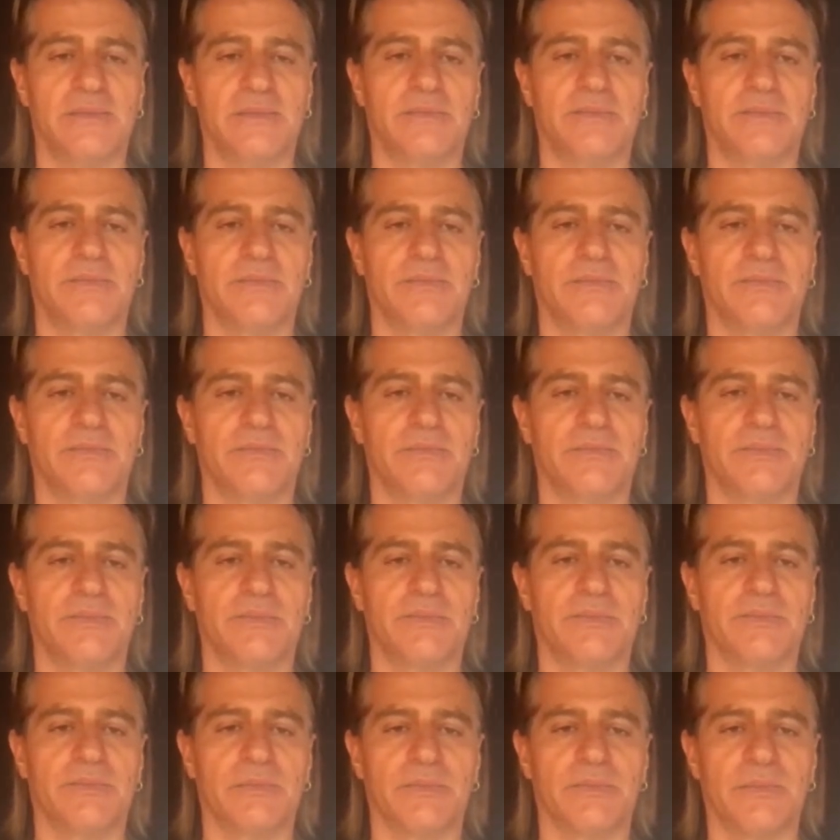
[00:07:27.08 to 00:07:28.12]

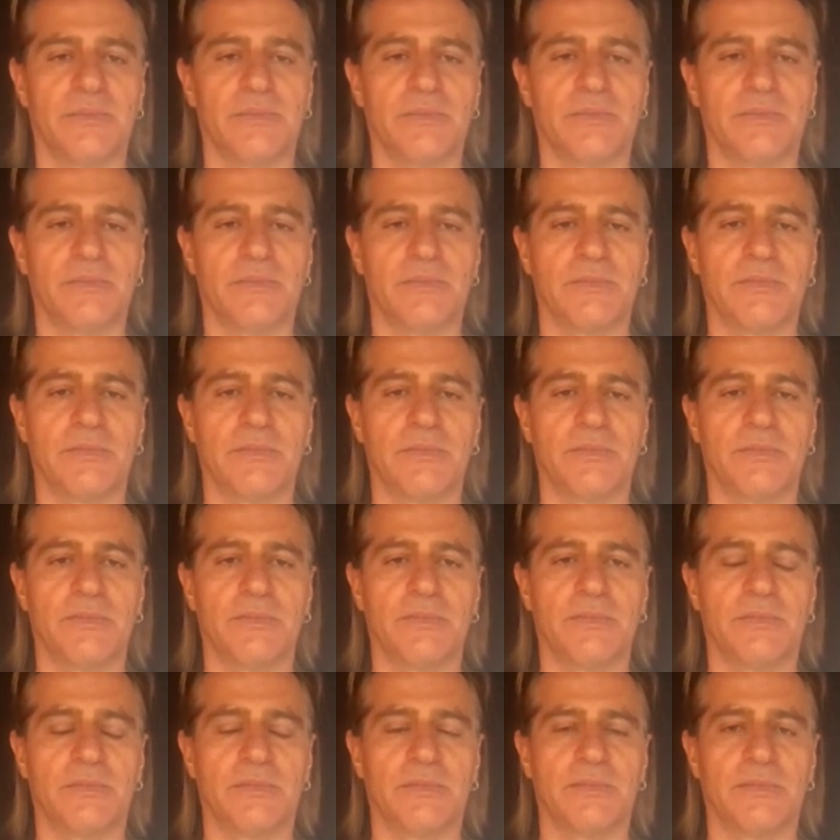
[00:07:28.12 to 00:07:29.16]

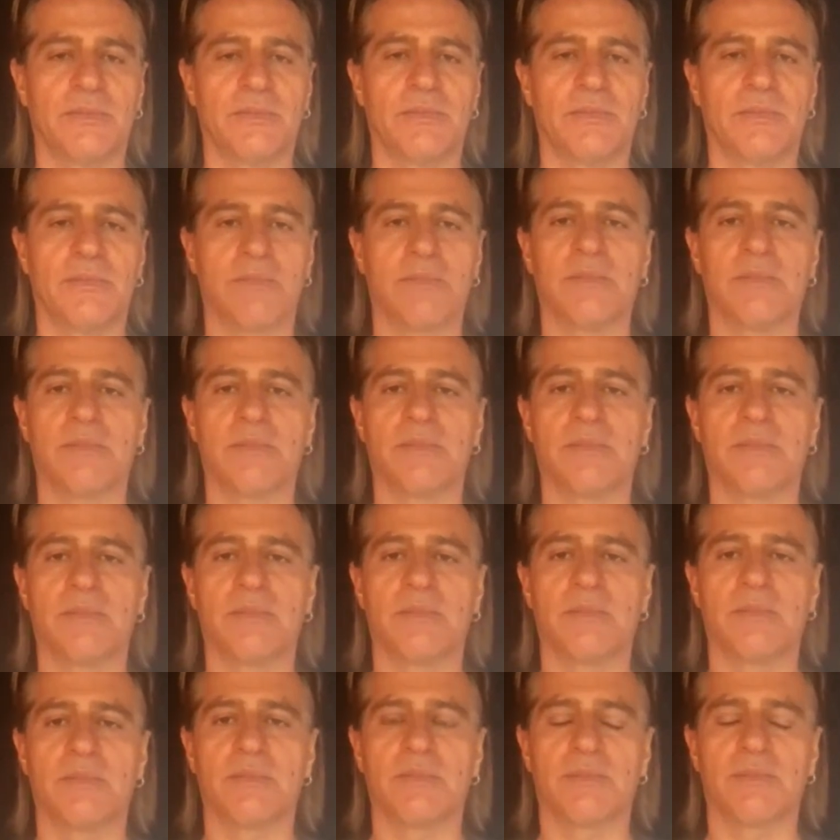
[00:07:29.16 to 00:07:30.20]

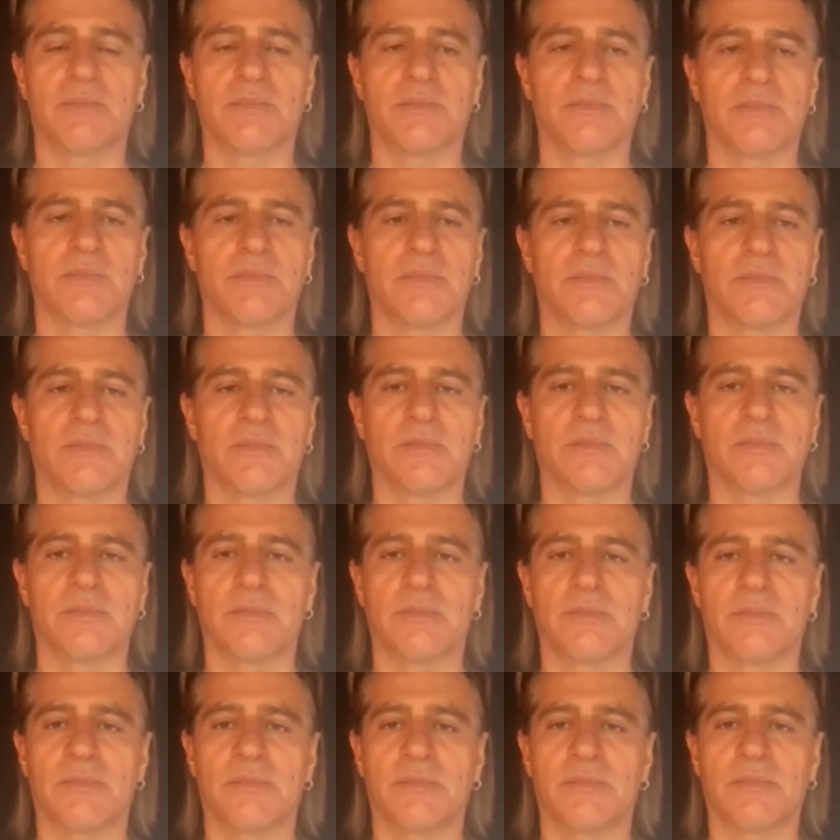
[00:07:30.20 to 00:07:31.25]

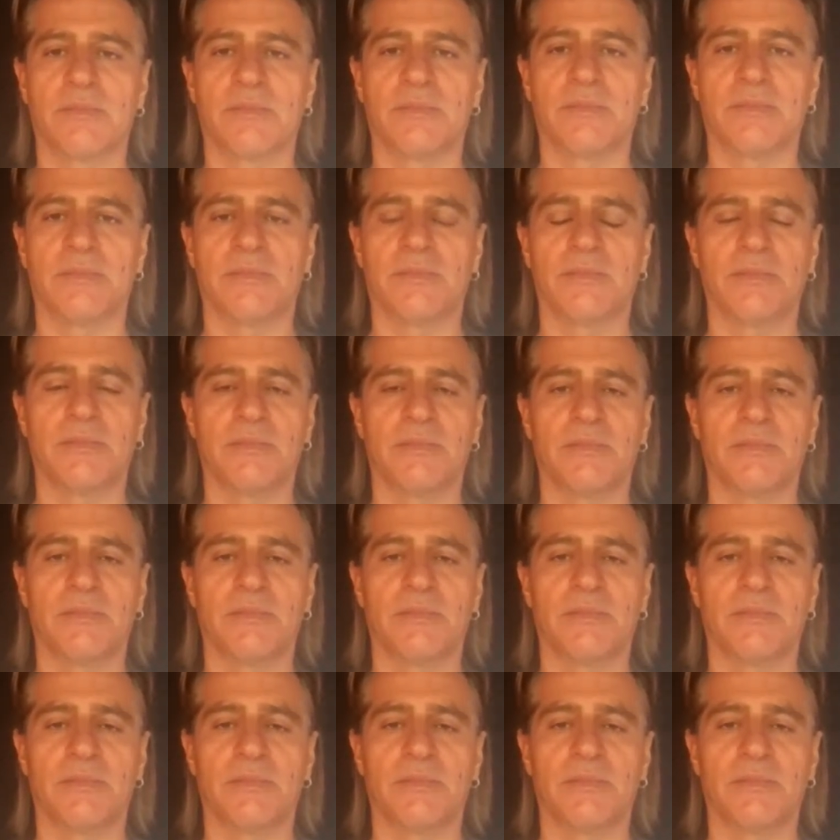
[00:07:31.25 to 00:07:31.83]
[no speech]